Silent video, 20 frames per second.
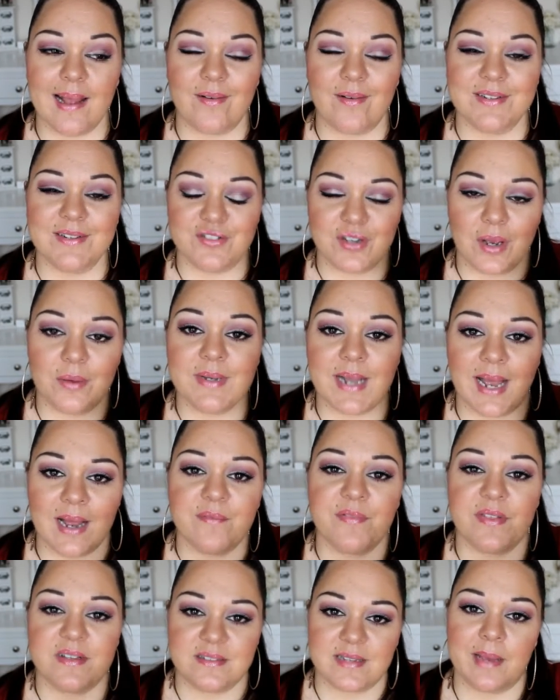I don't
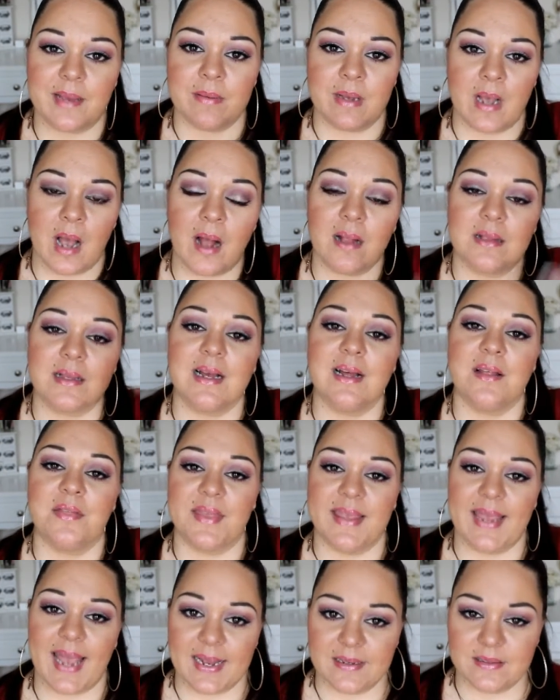have the same colour at
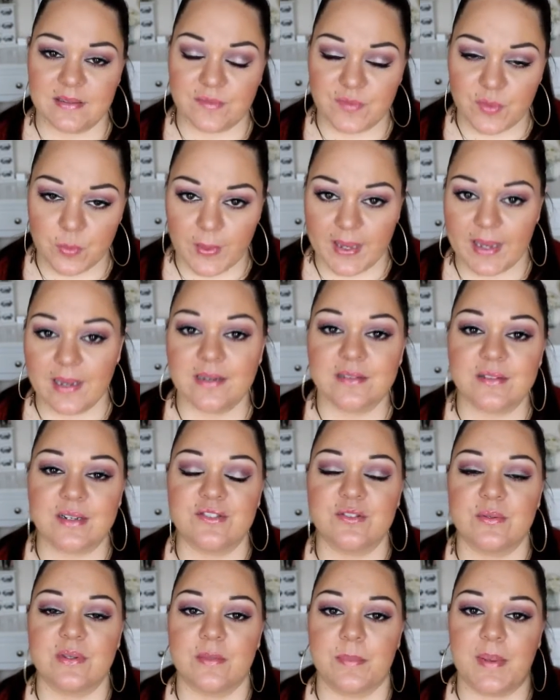the end of the week as I
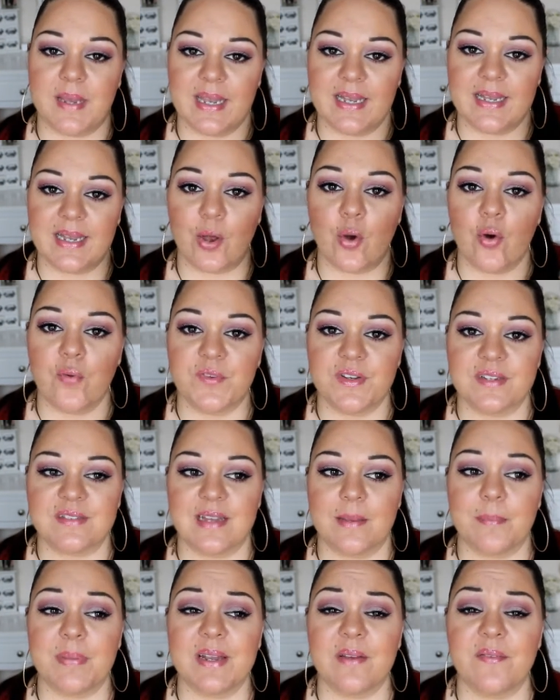do at the beginning,
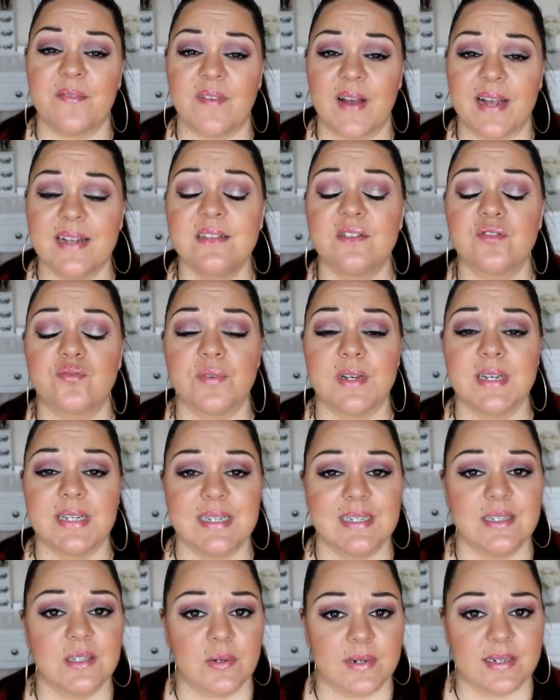obviously, but it fades
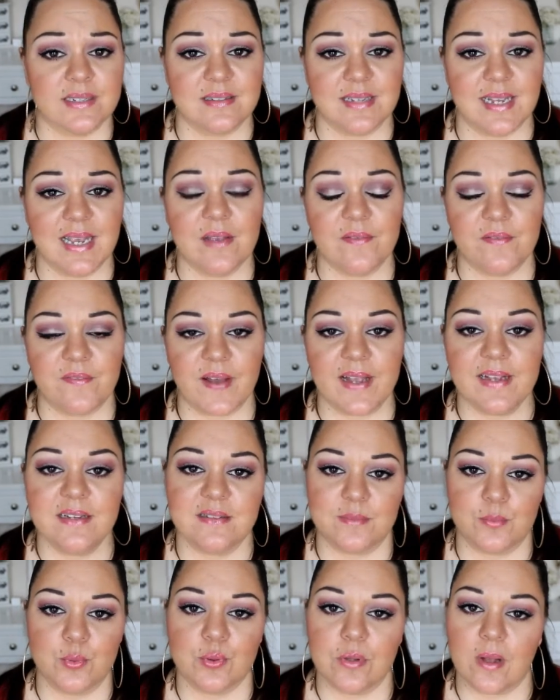really nicely. It
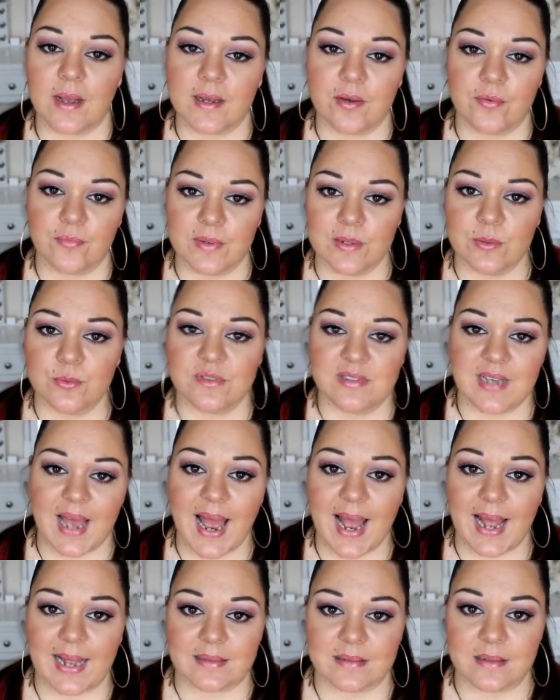fades more like a real
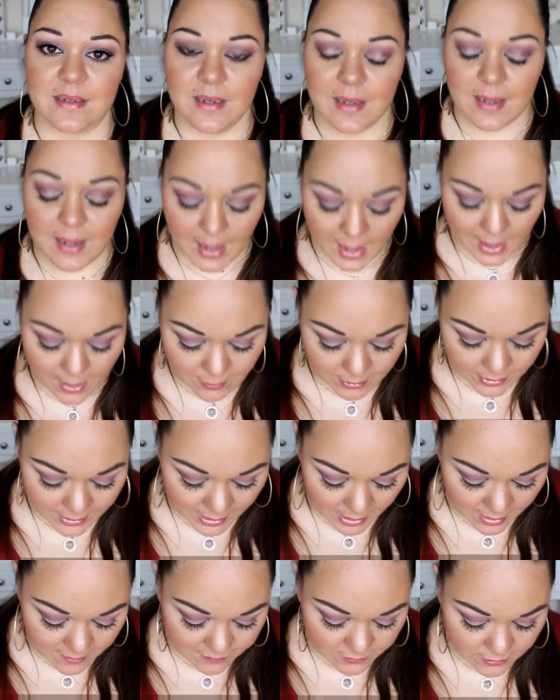tan. Harry,
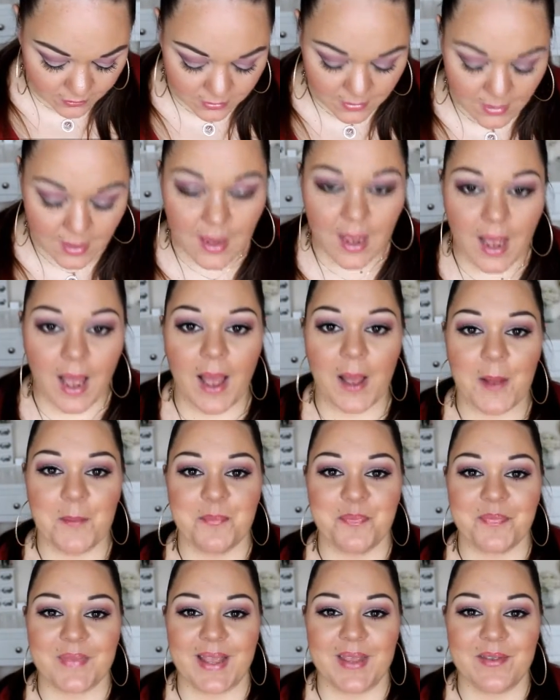careful.
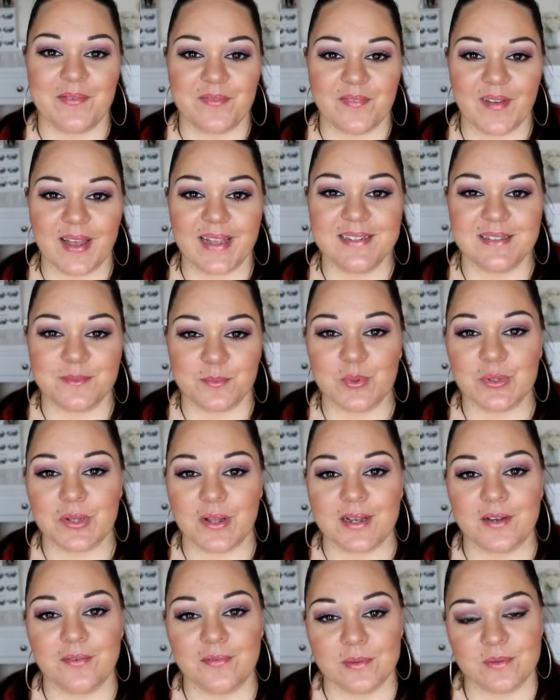It fades more
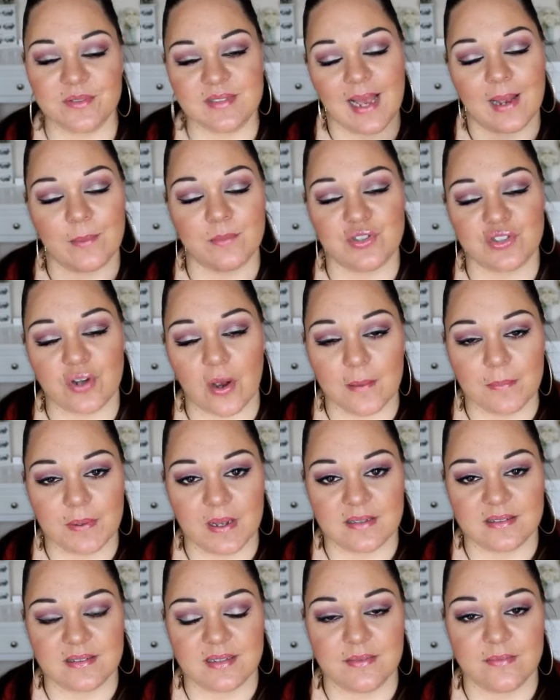like a real tan, which I
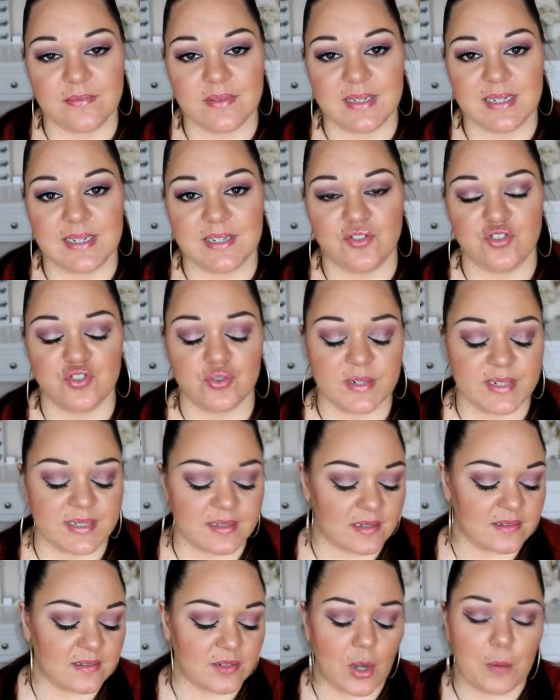personally really enjoy. It
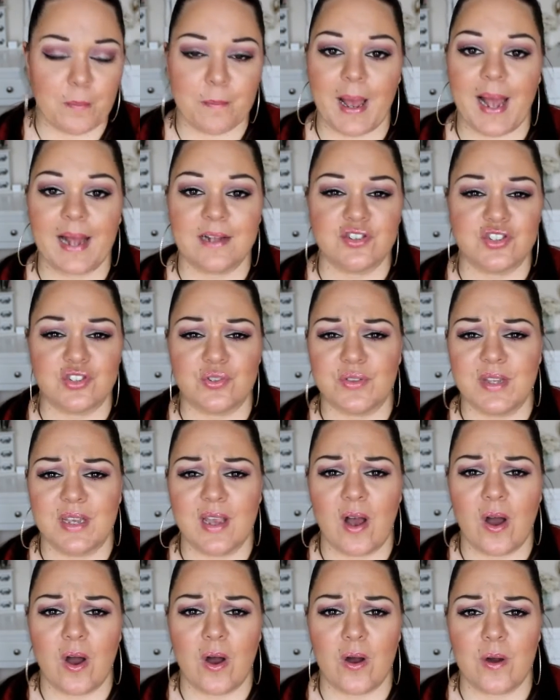doesn't go patchy on the
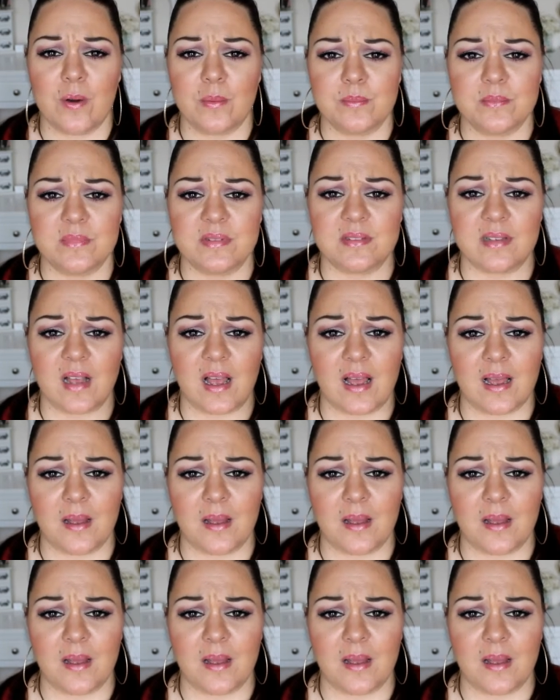arms,